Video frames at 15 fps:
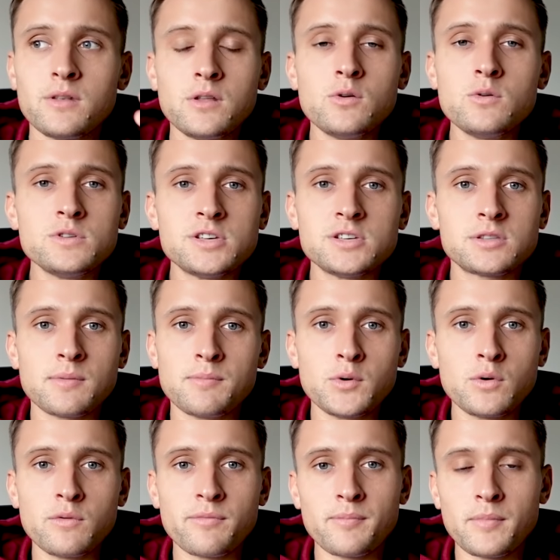News is the
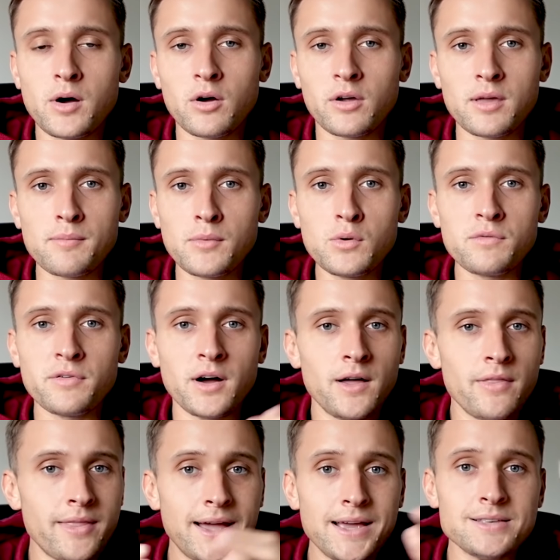market mover,
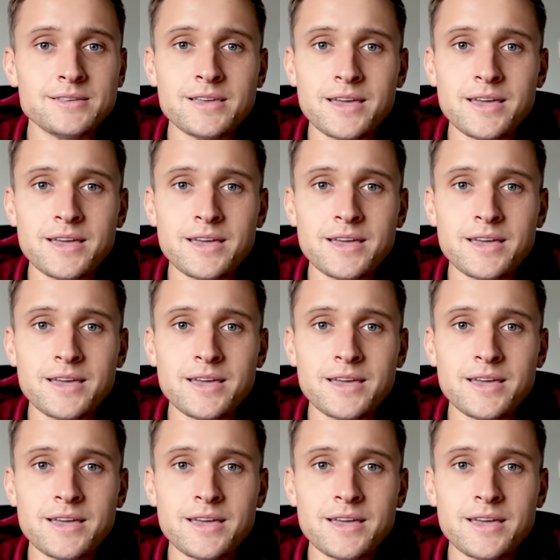and that is